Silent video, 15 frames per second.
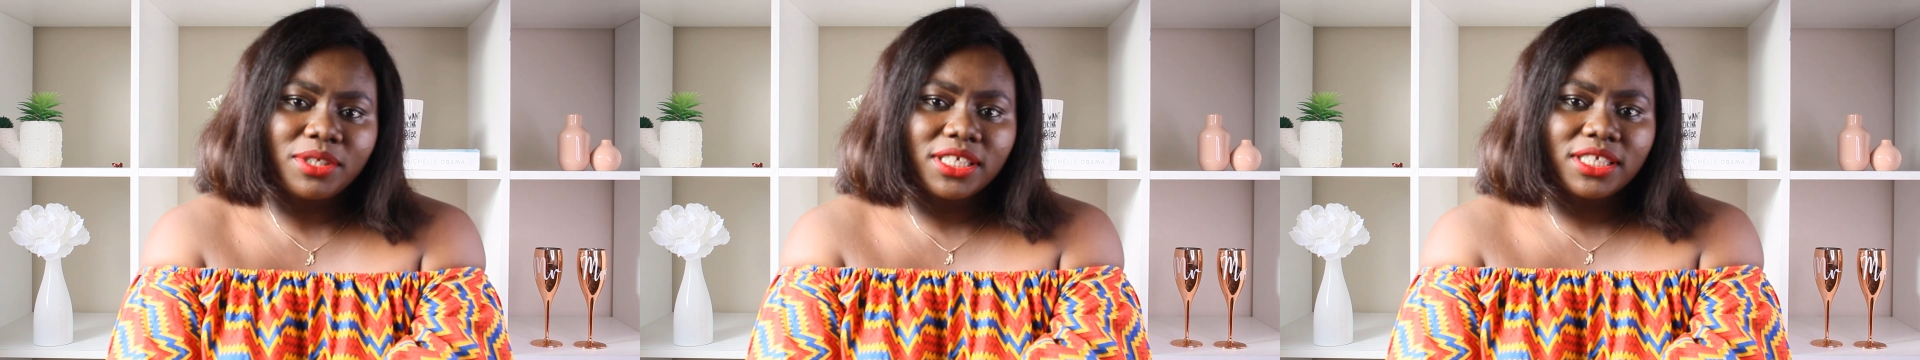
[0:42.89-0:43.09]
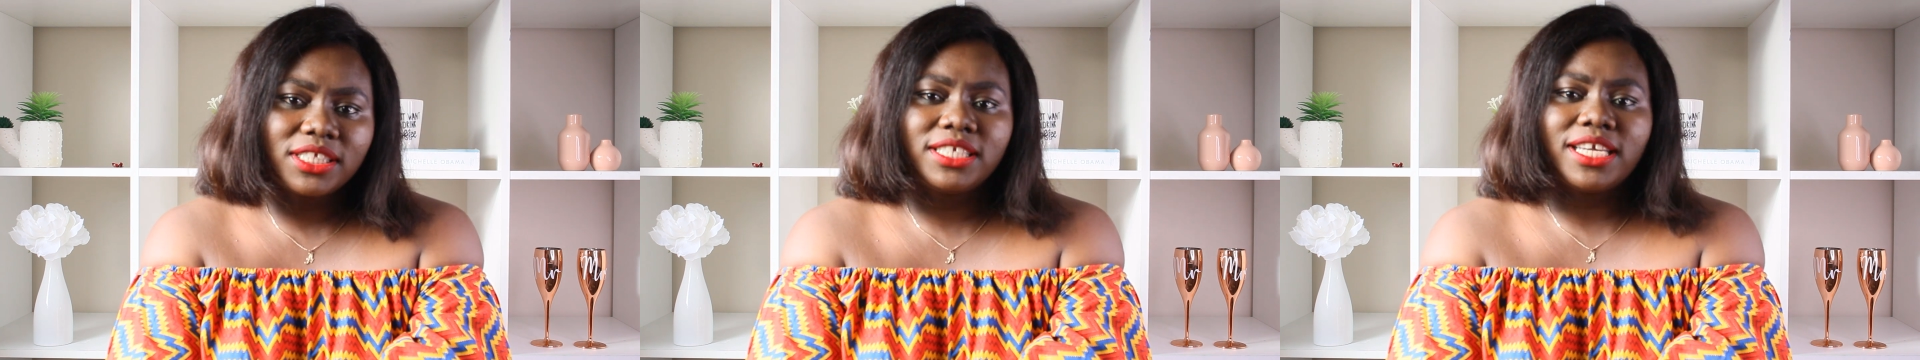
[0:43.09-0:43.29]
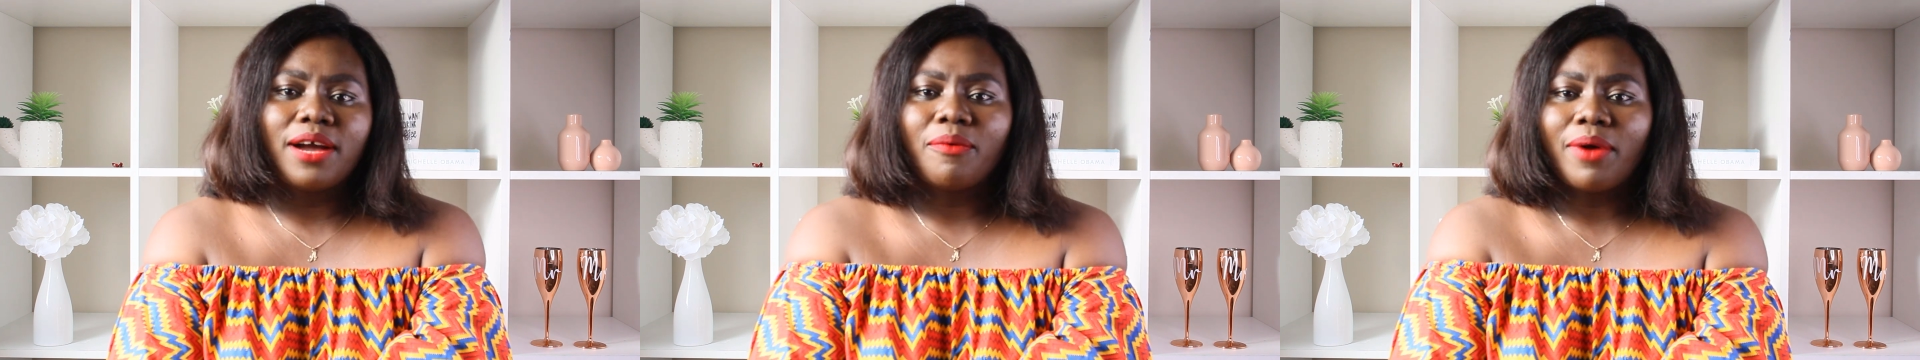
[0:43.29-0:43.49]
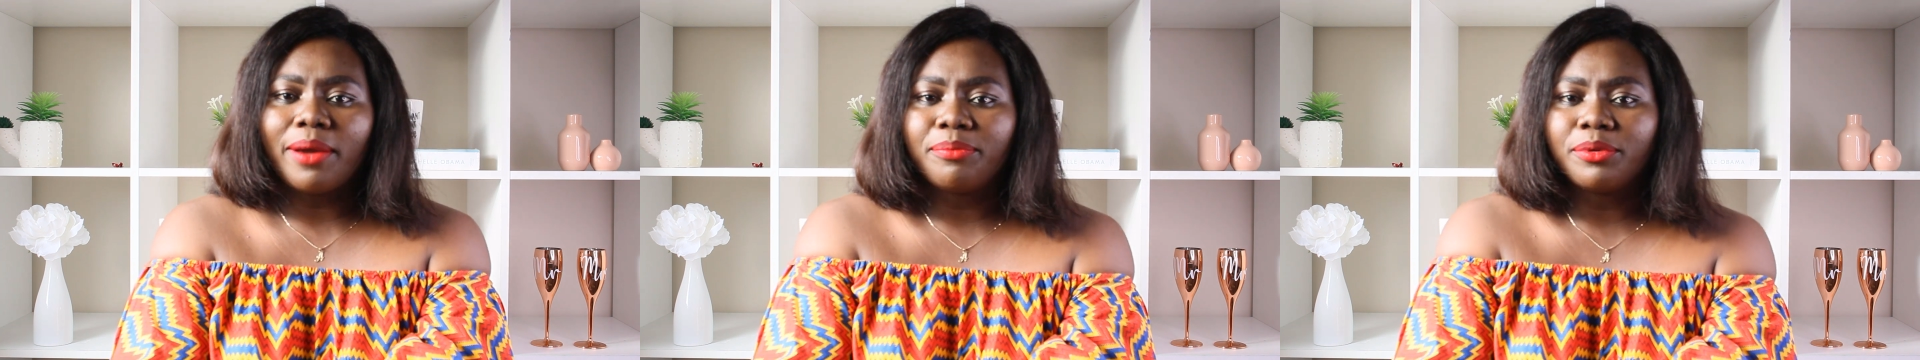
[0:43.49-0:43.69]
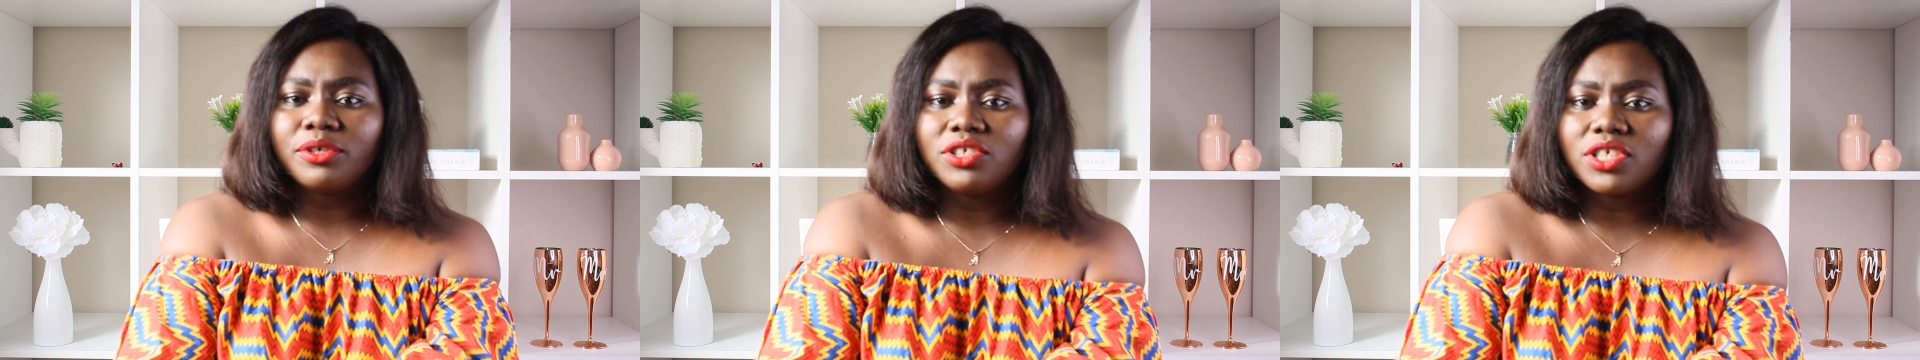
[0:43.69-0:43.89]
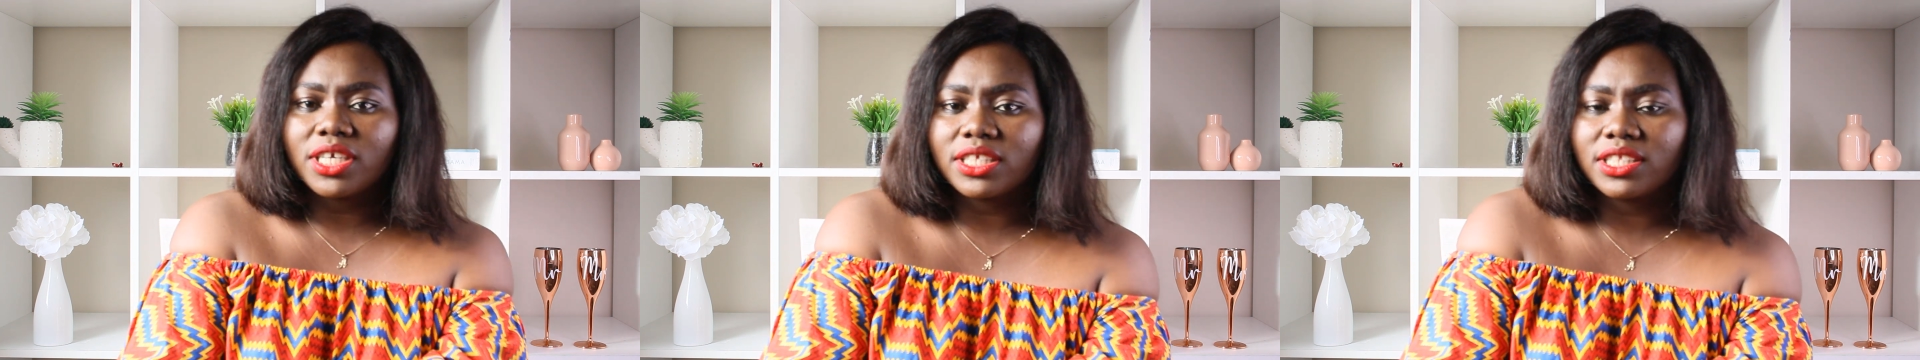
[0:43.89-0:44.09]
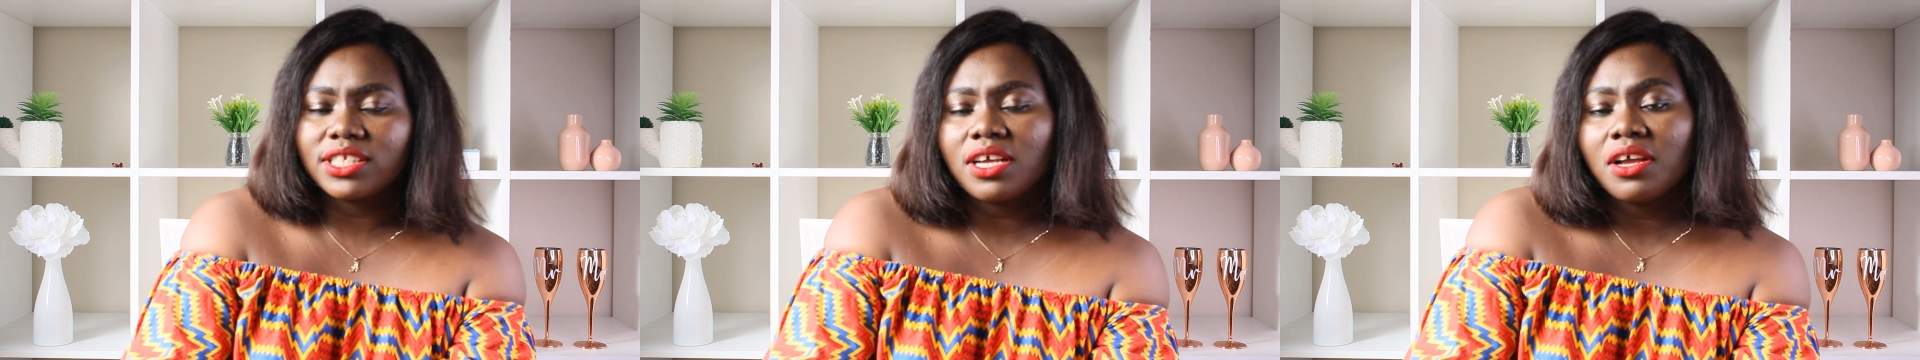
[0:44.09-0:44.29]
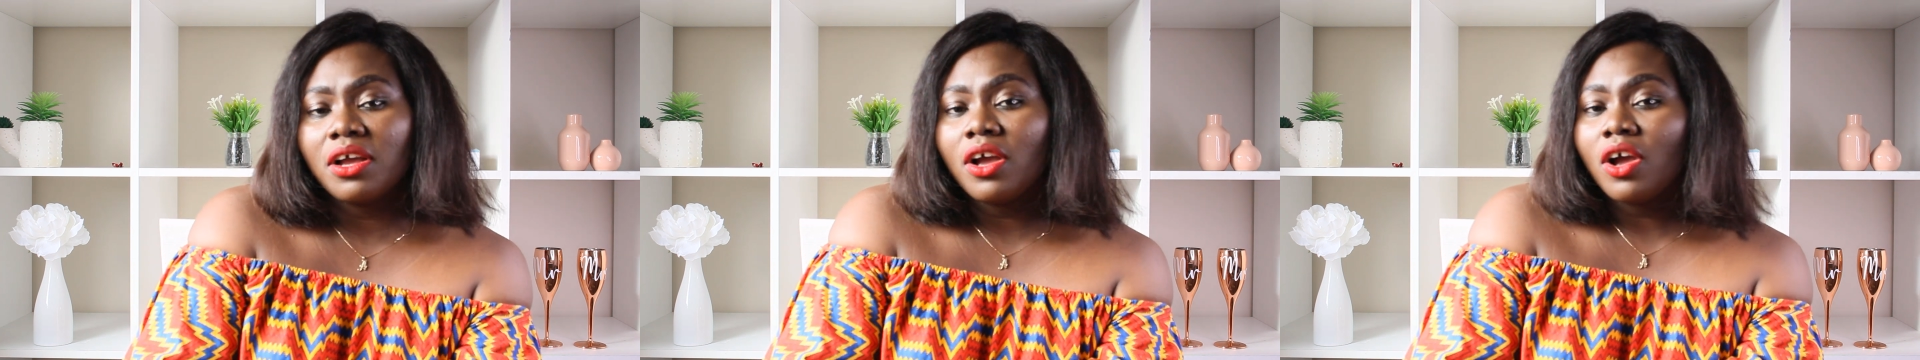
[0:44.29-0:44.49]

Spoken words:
these DIY projects.